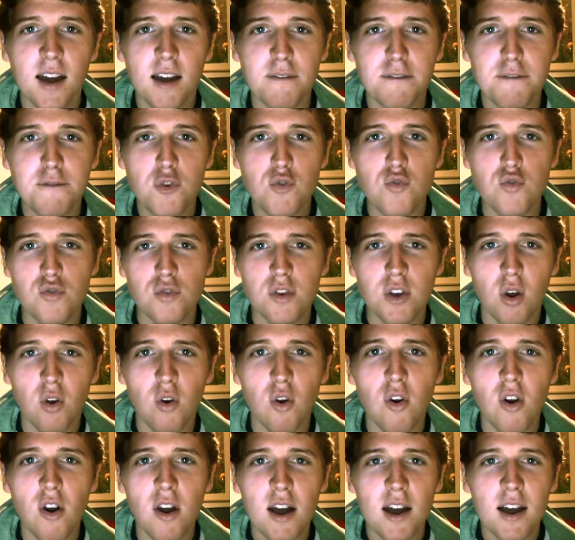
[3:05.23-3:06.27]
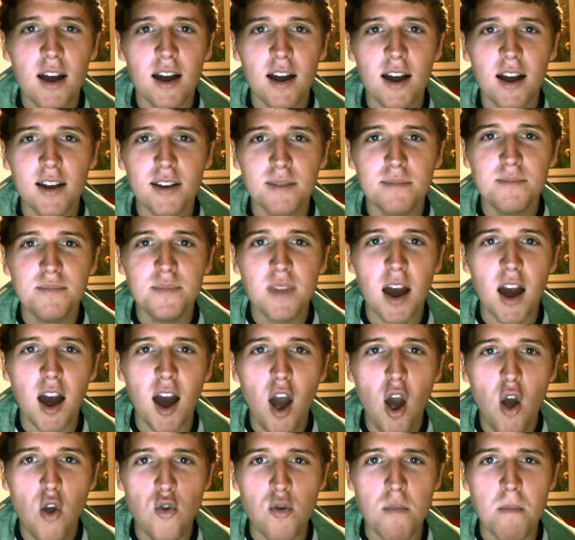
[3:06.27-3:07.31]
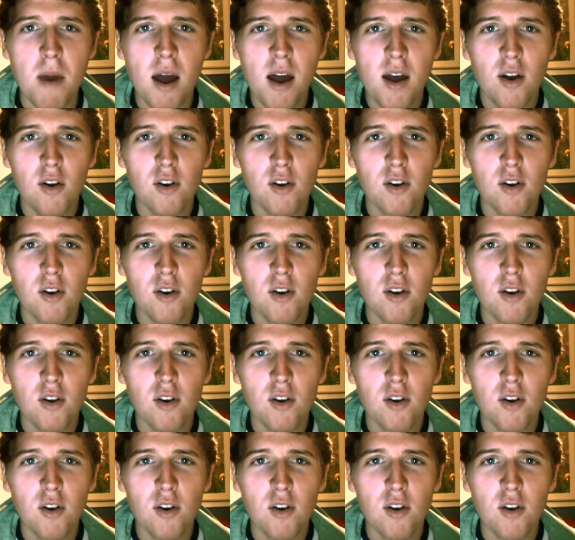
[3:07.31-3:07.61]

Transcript: food or a home